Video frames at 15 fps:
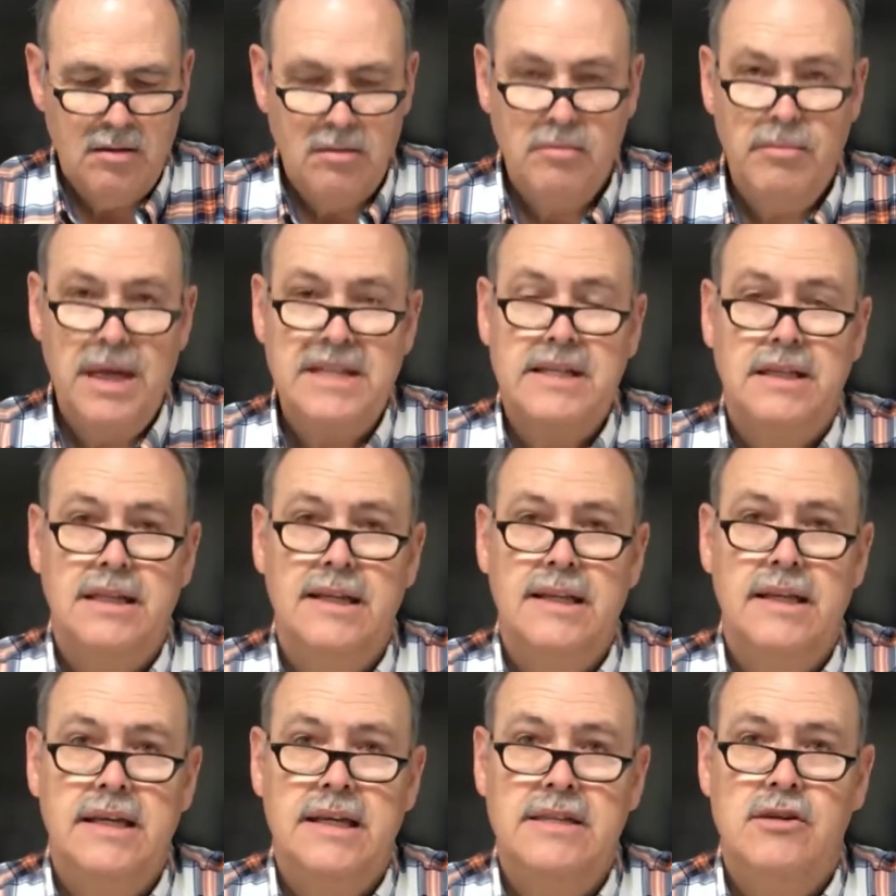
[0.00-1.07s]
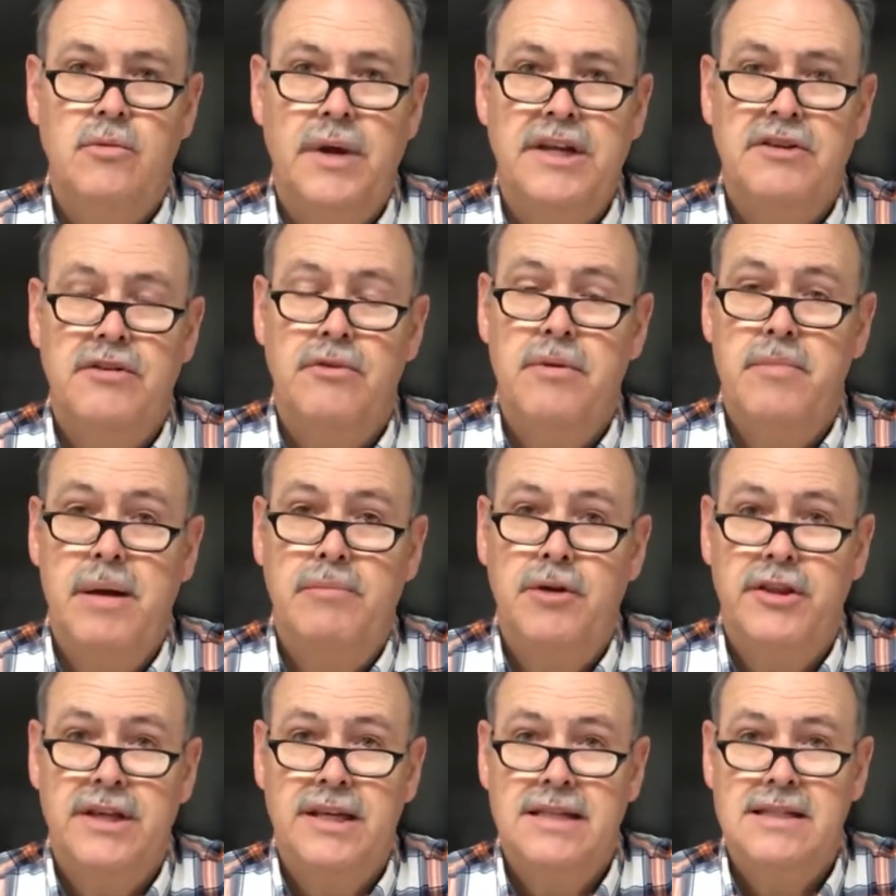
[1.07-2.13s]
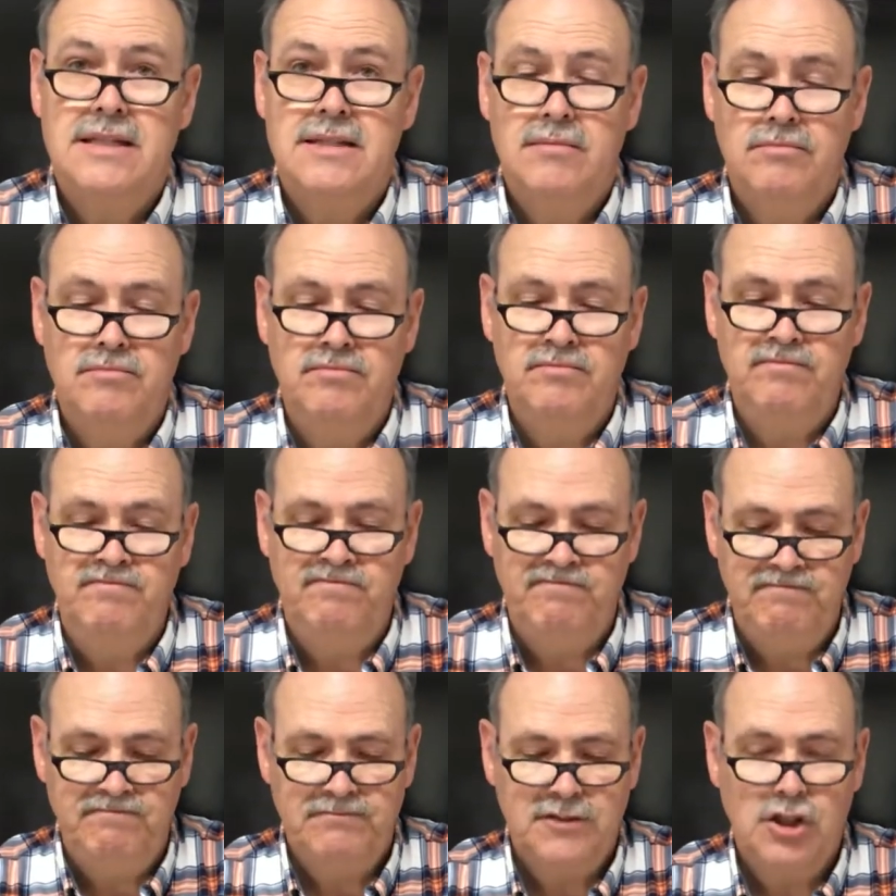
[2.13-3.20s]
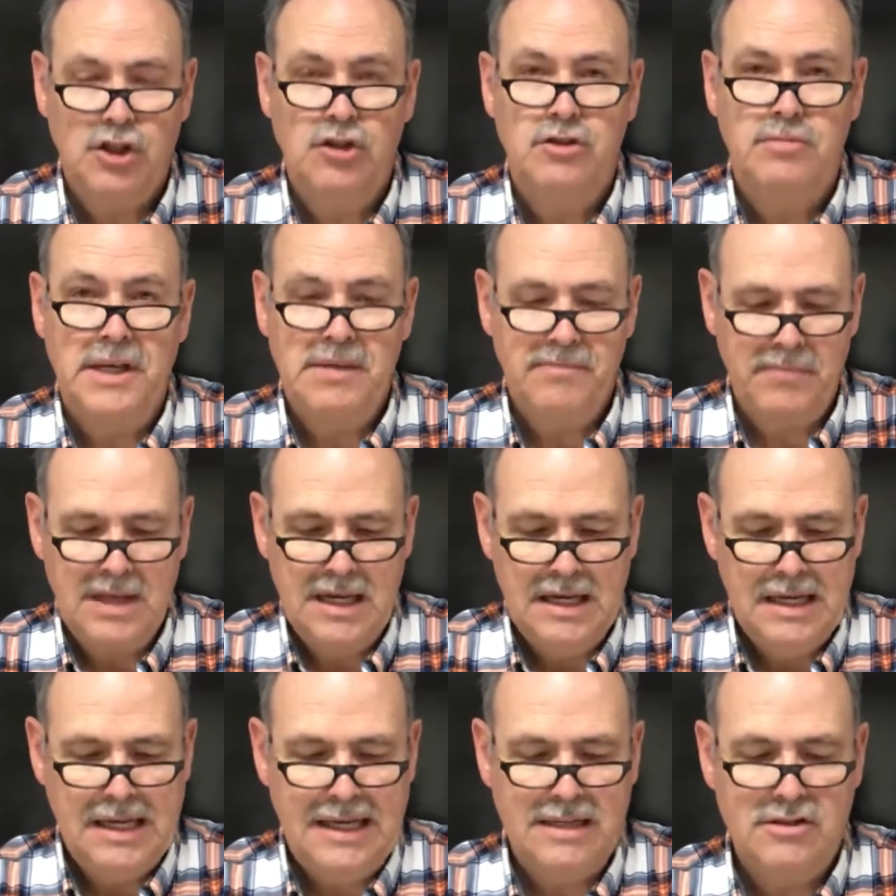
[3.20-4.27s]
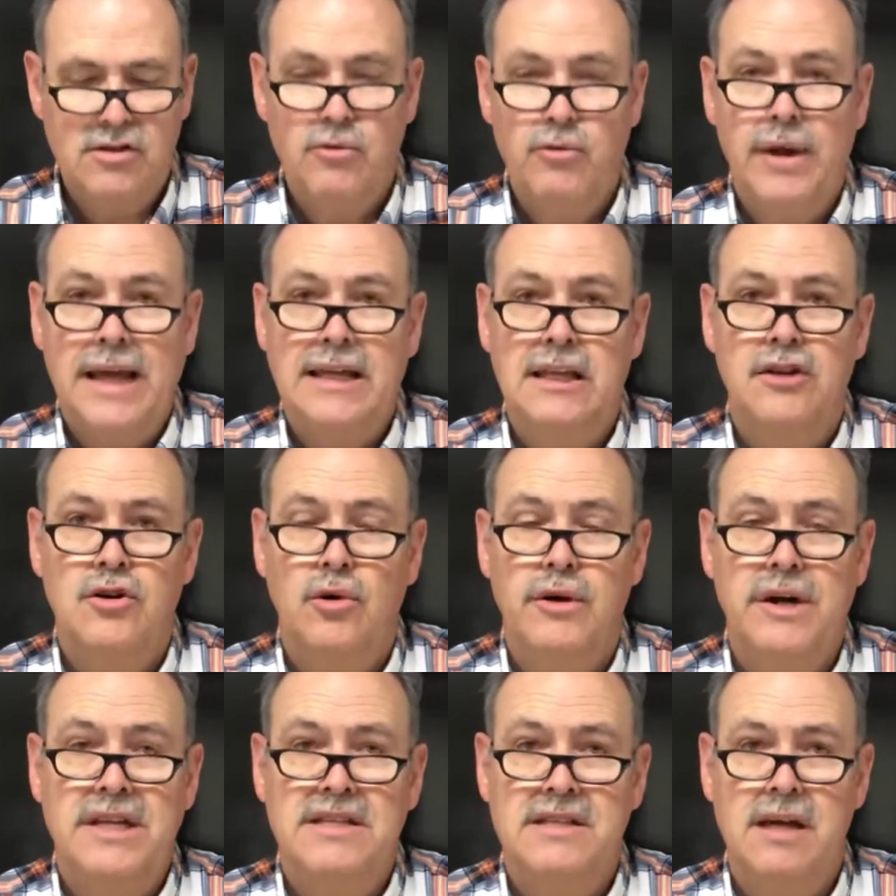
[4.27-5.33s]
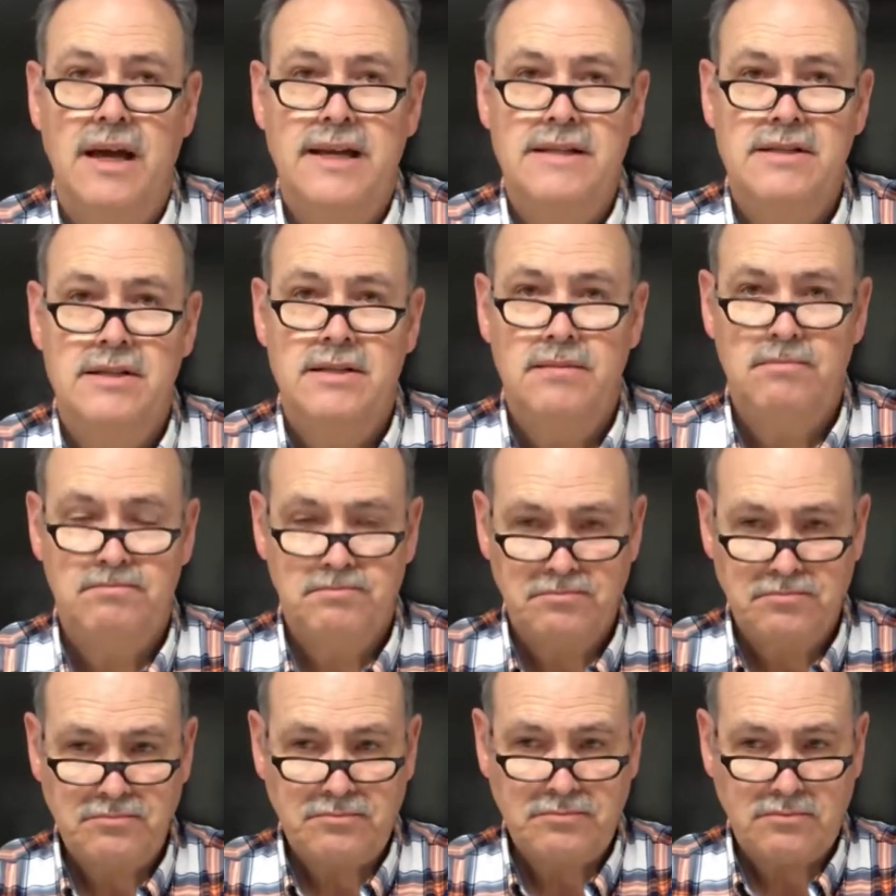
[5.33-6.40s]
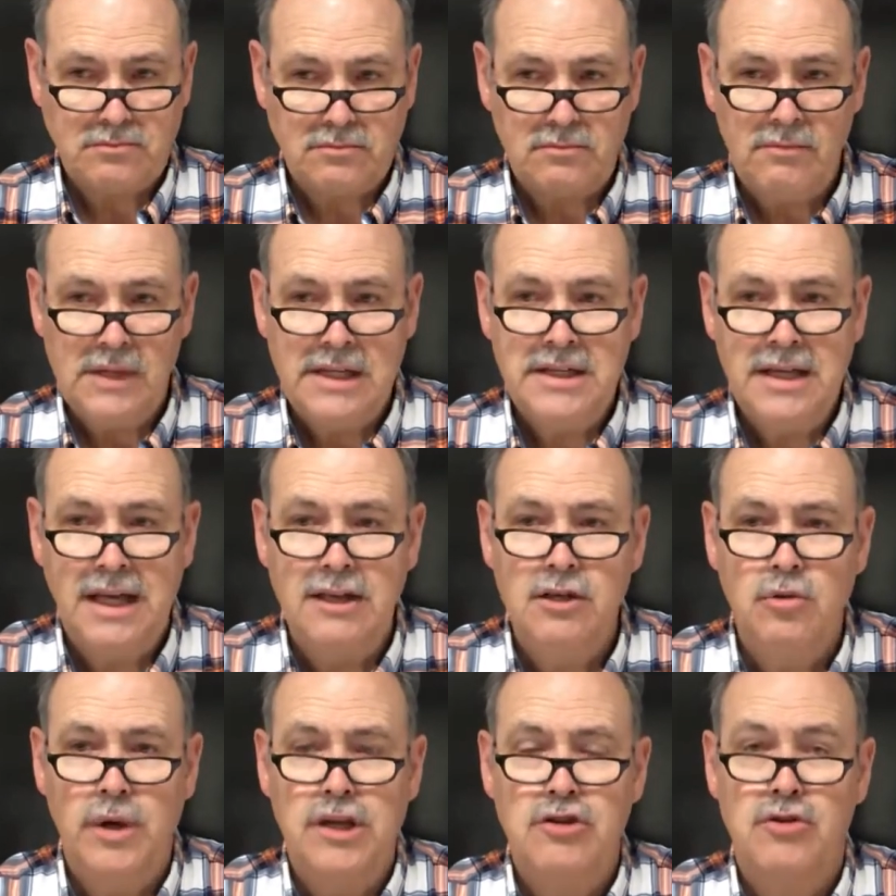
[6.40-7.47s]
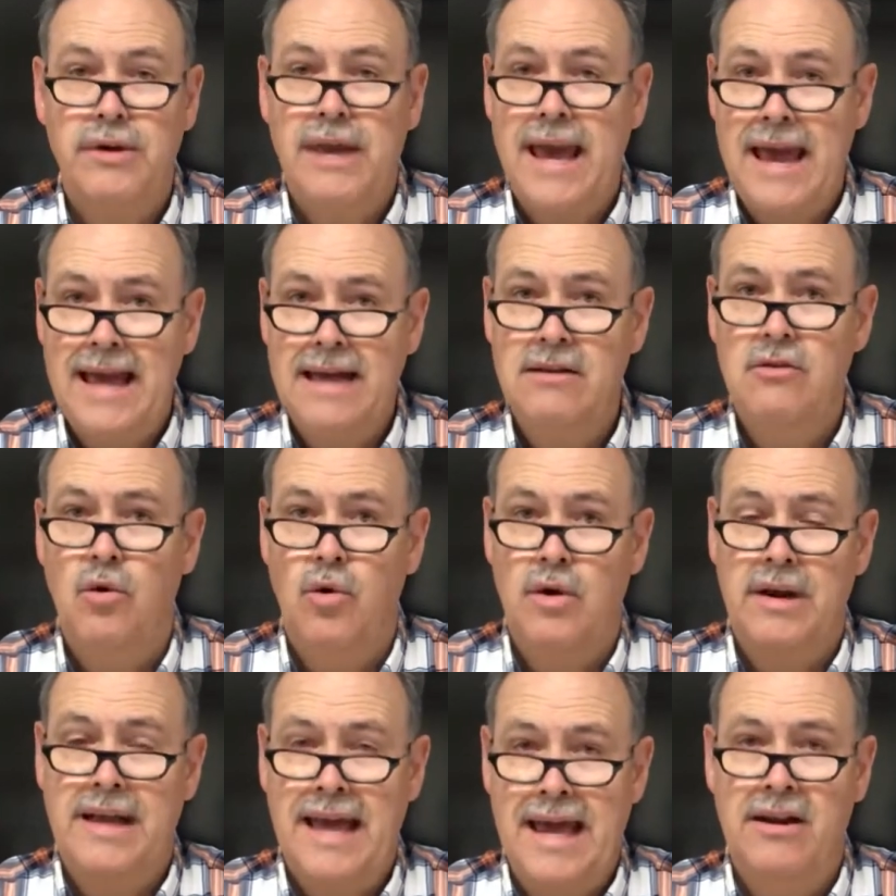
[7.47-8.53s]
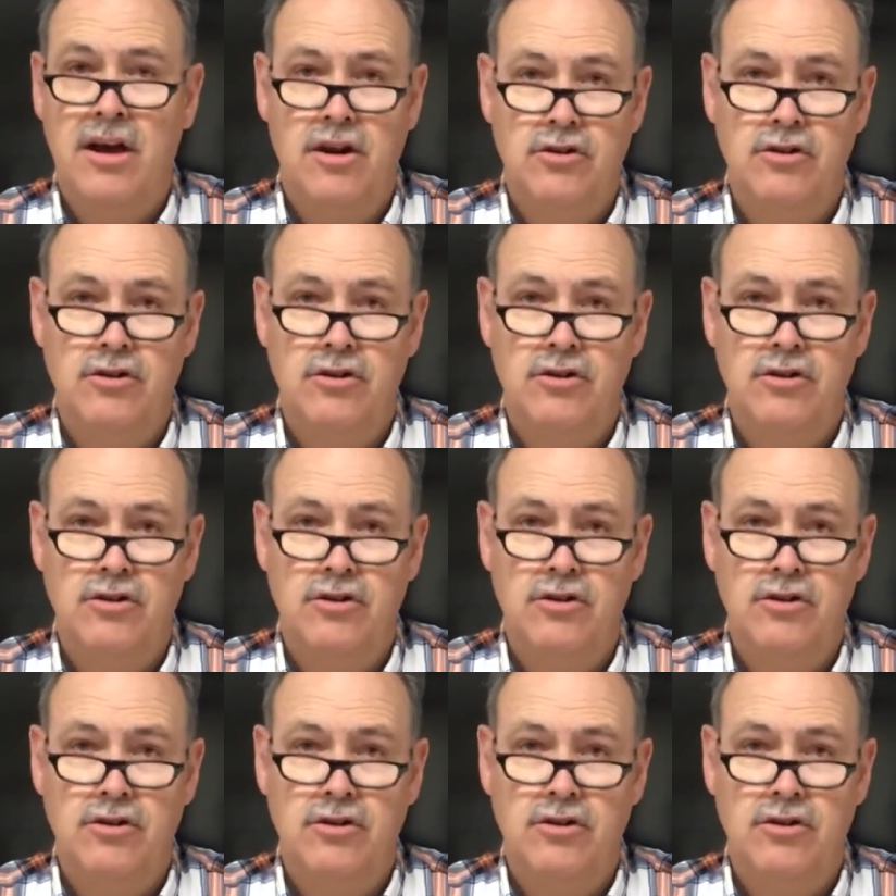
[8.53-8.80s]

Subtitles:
Basically, the easy way to remember this, excuse me, is regulatory signs tell you what you can or cannot